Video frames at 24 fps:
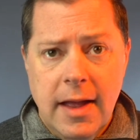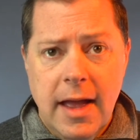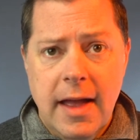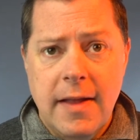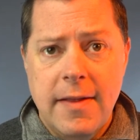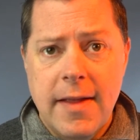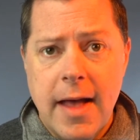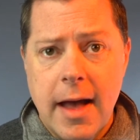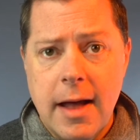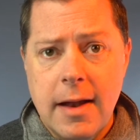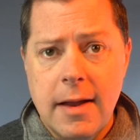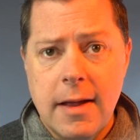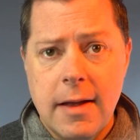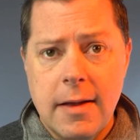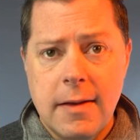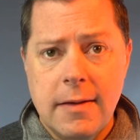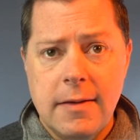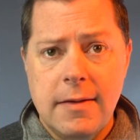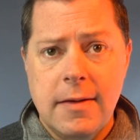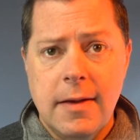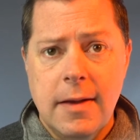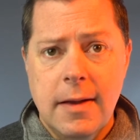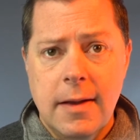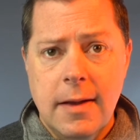and that
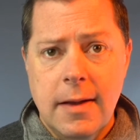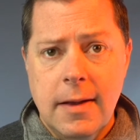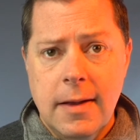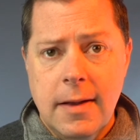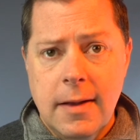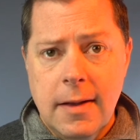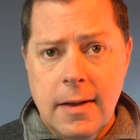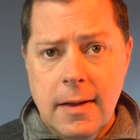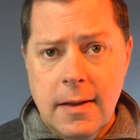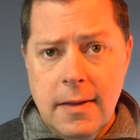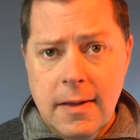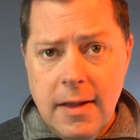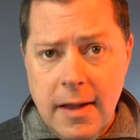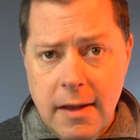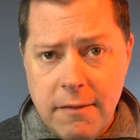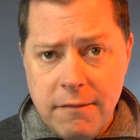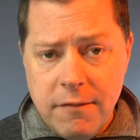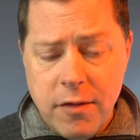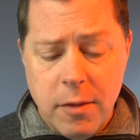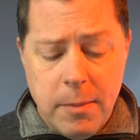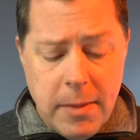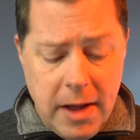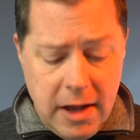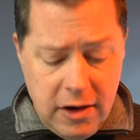is the
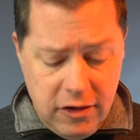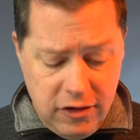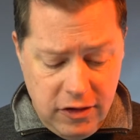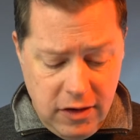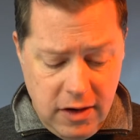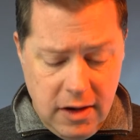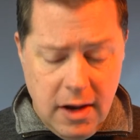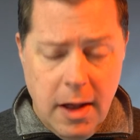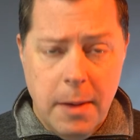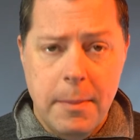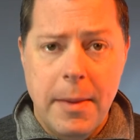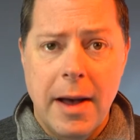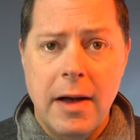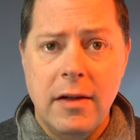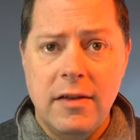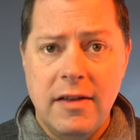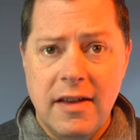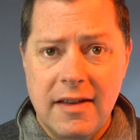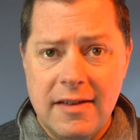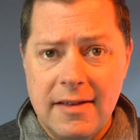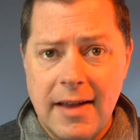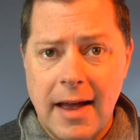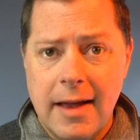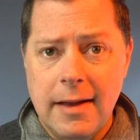information about
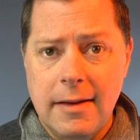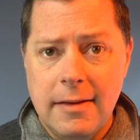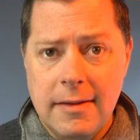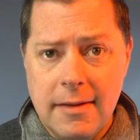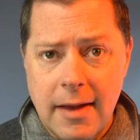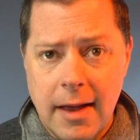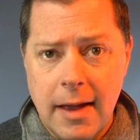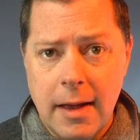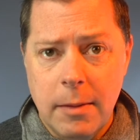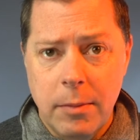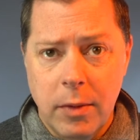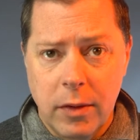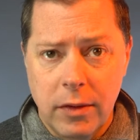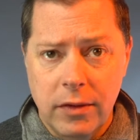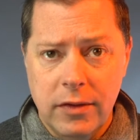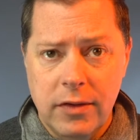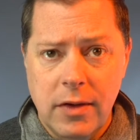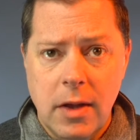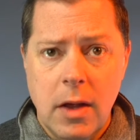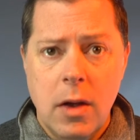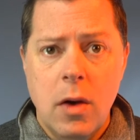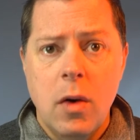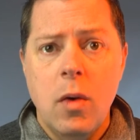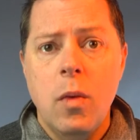design tables.